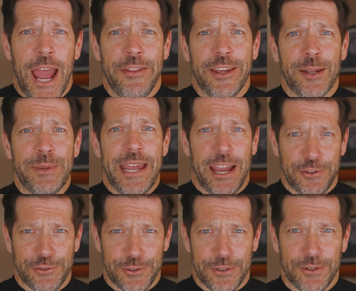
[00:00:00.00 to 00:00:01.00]
and they can be
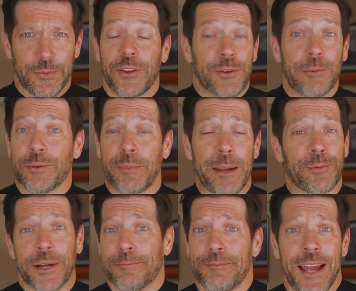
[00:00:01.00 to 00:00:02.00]
external. This comes from my
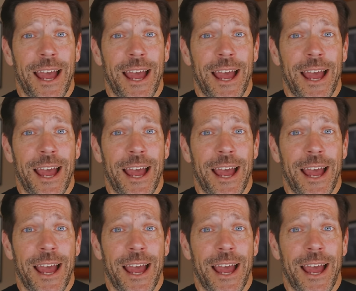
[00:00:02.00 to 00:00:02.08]
prayer.